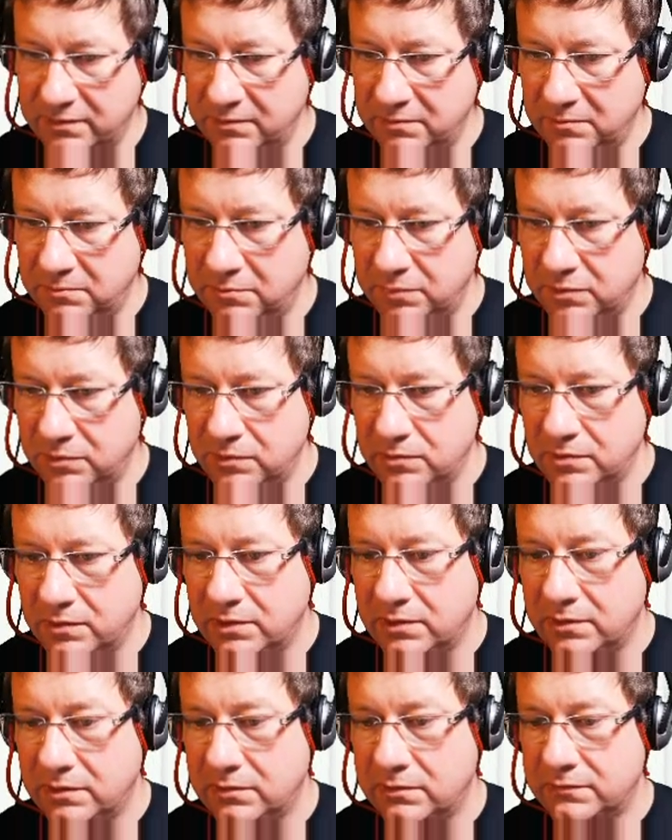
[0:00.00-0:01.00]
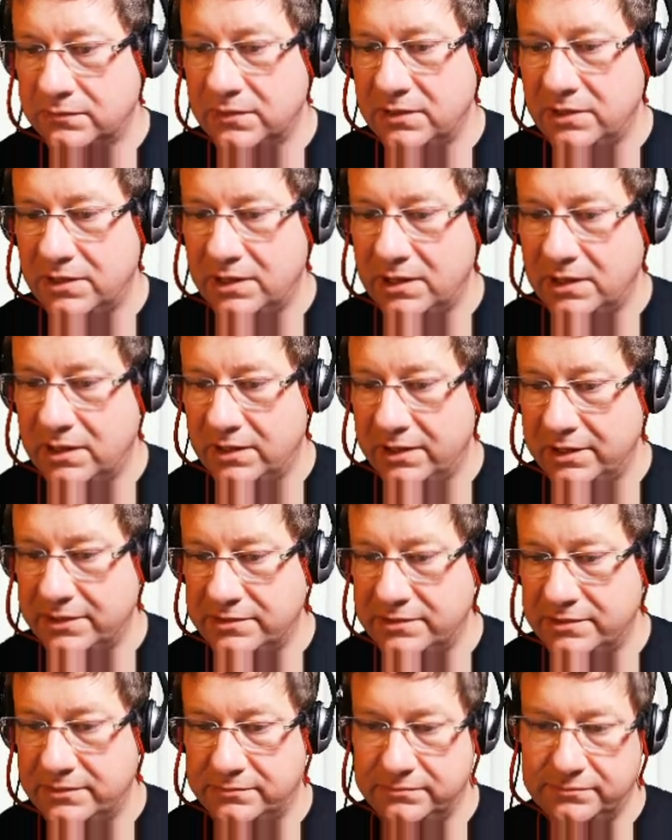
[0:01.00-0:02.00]
ball of light
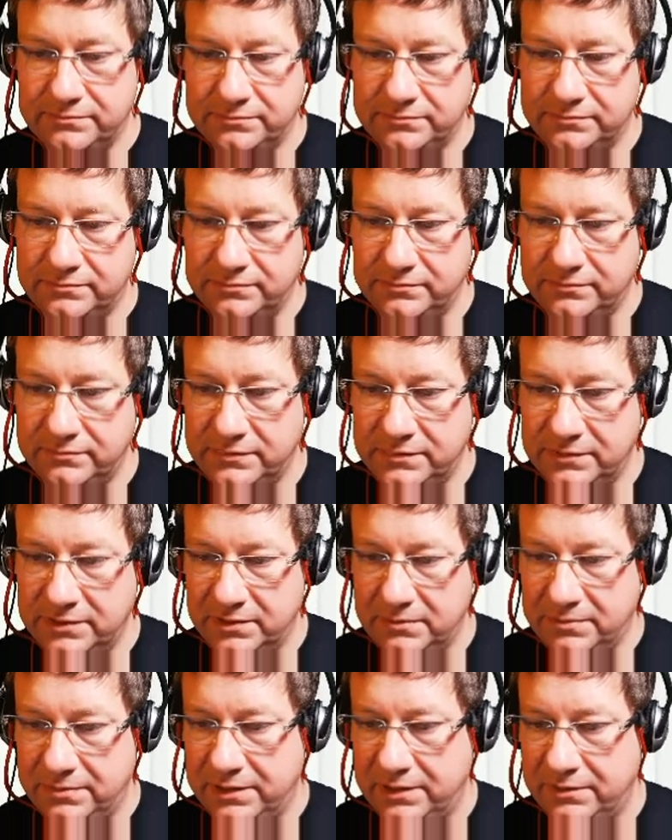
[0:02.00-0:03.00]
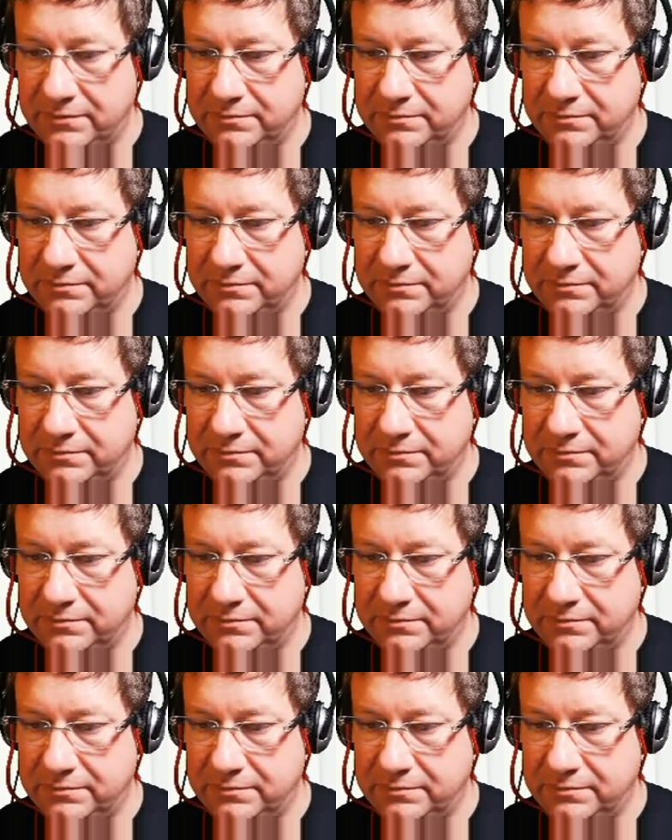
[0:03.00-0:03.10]
about